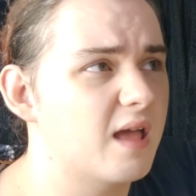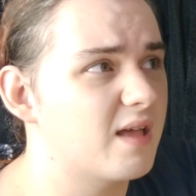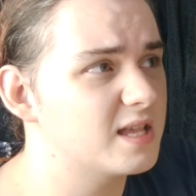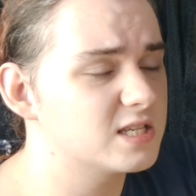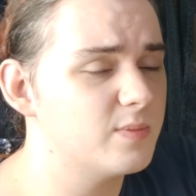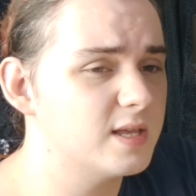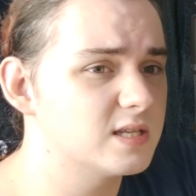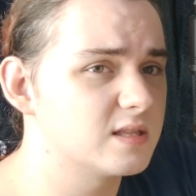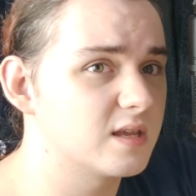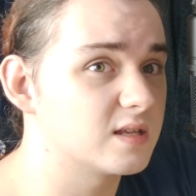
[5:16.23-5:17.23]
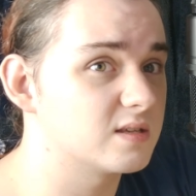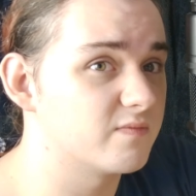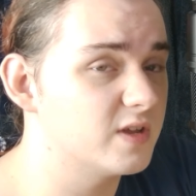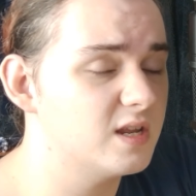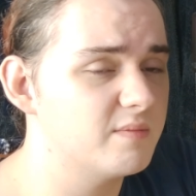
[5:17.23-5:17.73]
estimated that
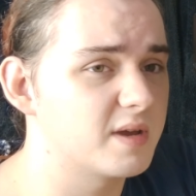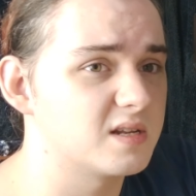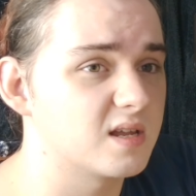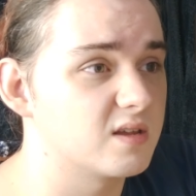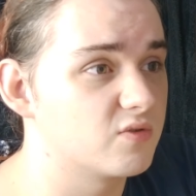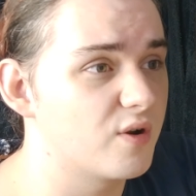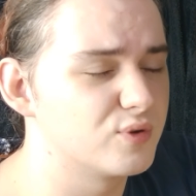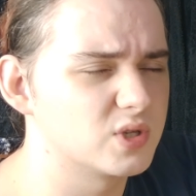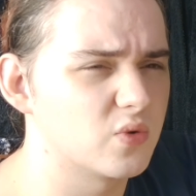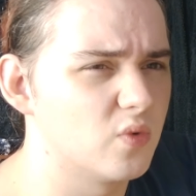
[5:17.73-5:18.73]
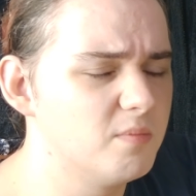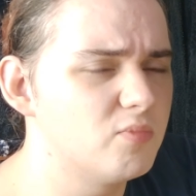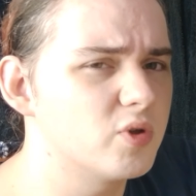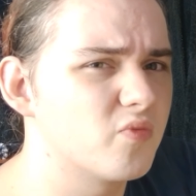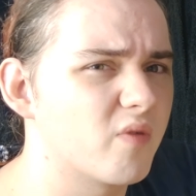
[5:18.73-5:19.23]
NVIDIA made a gross one
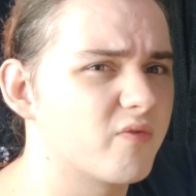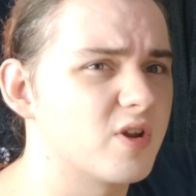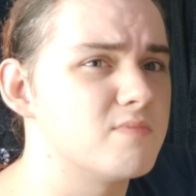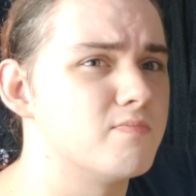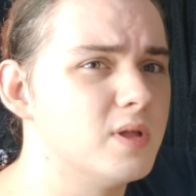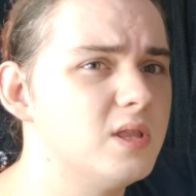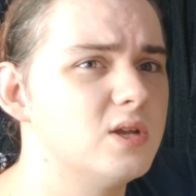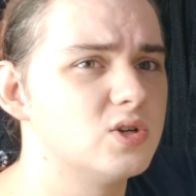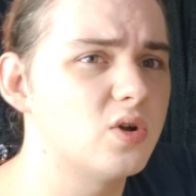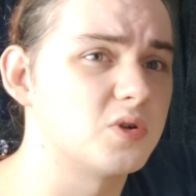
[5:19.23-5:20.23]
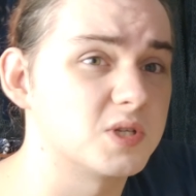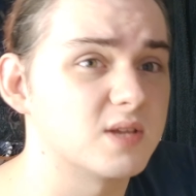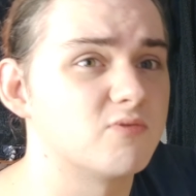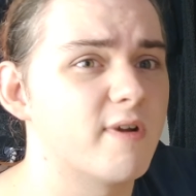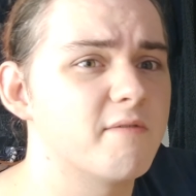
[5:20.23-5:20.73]
point one three billion dollars
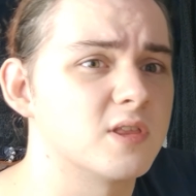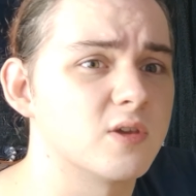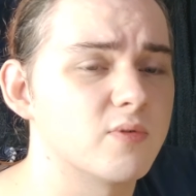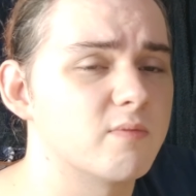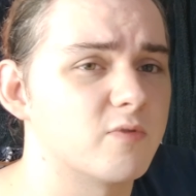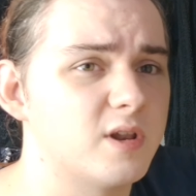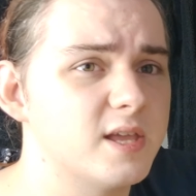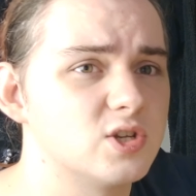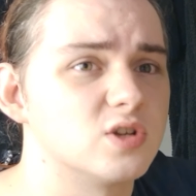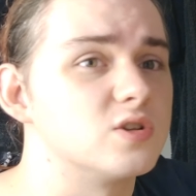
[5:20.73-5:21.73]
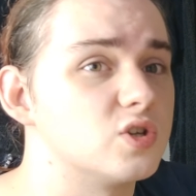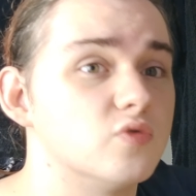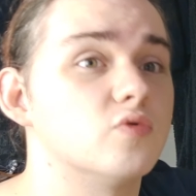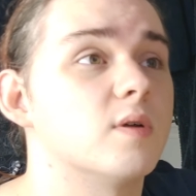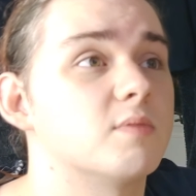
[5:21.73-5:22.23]
in revenue in relation
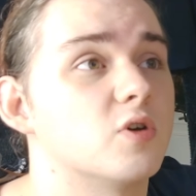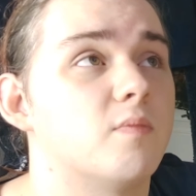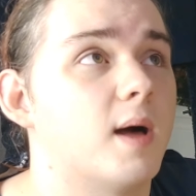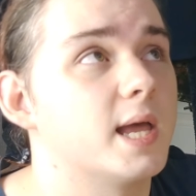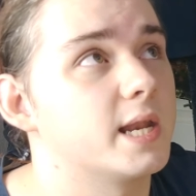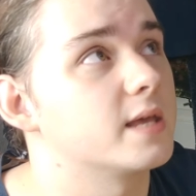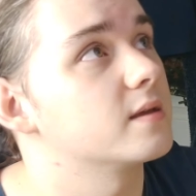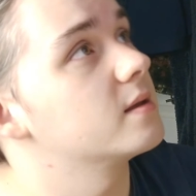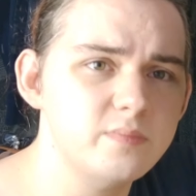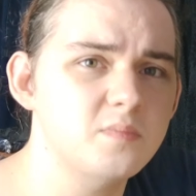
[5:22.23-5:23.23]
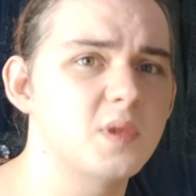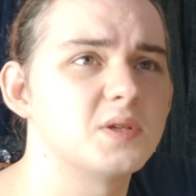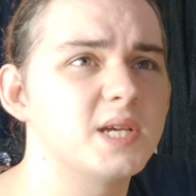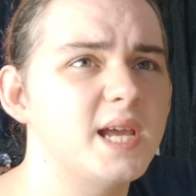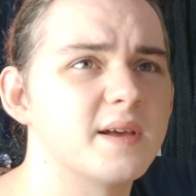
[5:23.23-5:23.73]
to crypto mining.
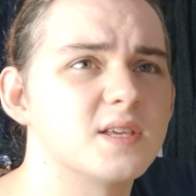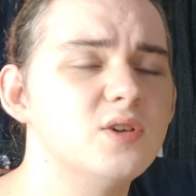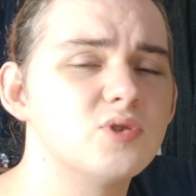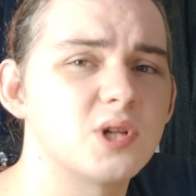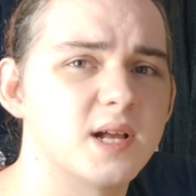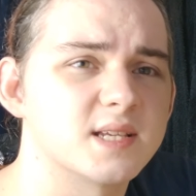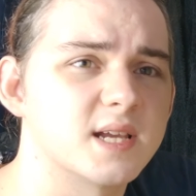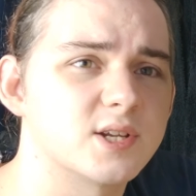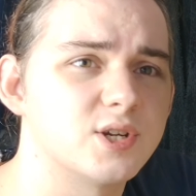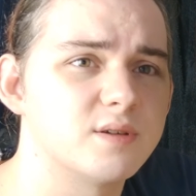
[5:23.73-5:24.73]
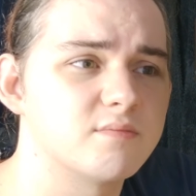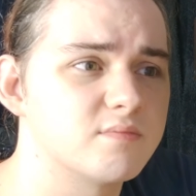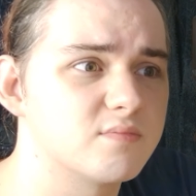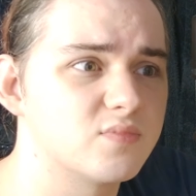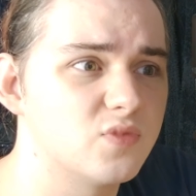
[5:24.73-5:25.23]
So yeah, huge class action
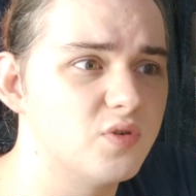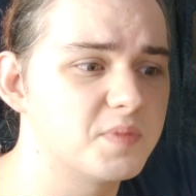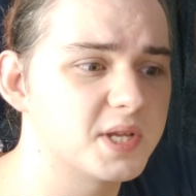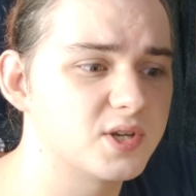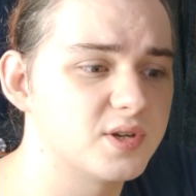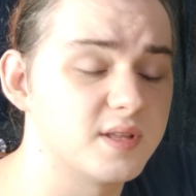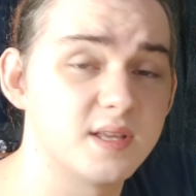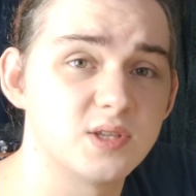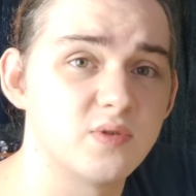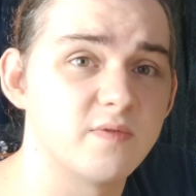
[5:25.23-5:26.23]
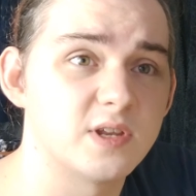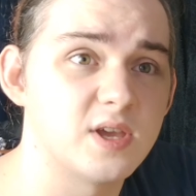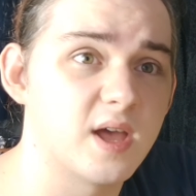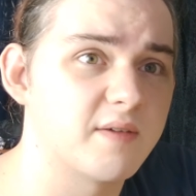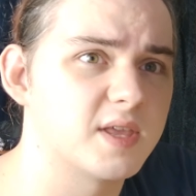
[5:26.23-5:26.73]
could potentially lead to
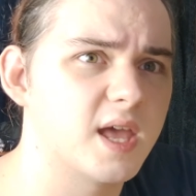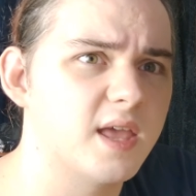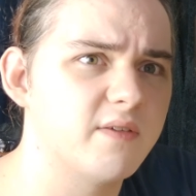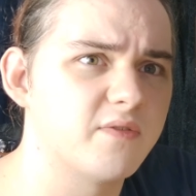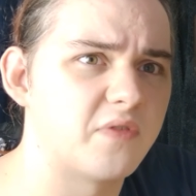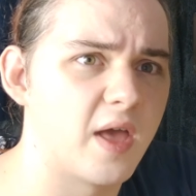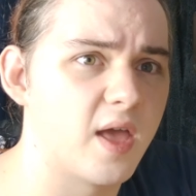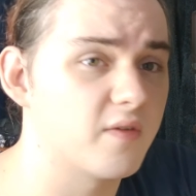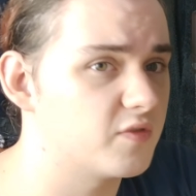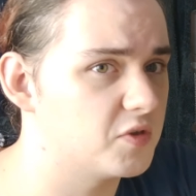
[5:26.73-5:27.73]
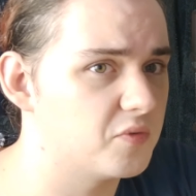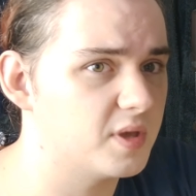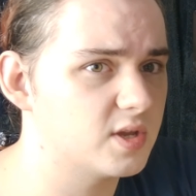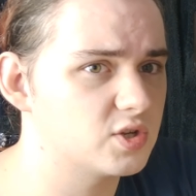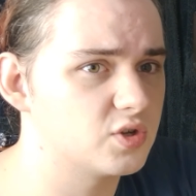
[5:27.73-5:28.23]
NVIDIA having a fair few
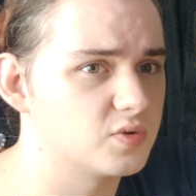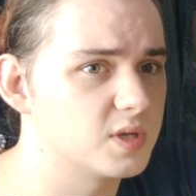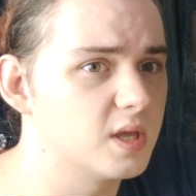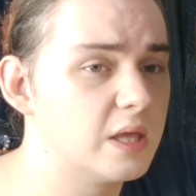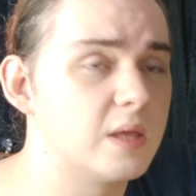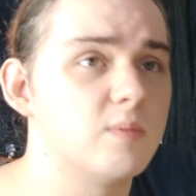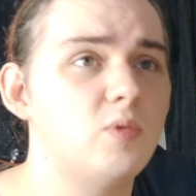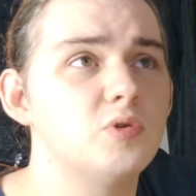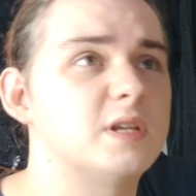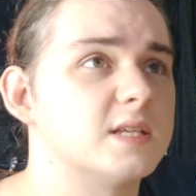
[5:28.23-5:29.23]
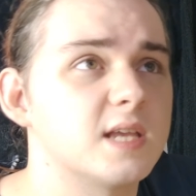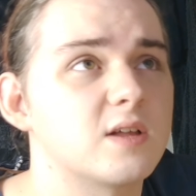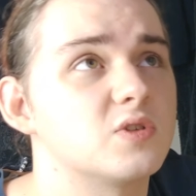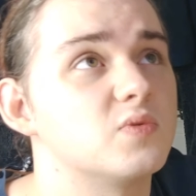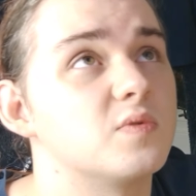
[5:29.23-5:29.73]
issues. More
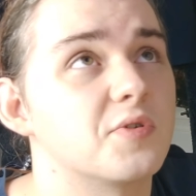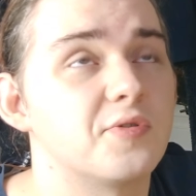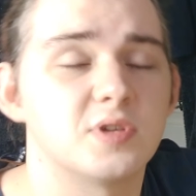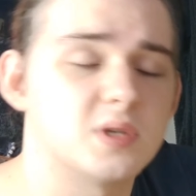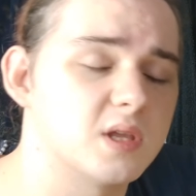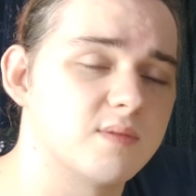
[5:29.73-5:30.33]
details will, of course,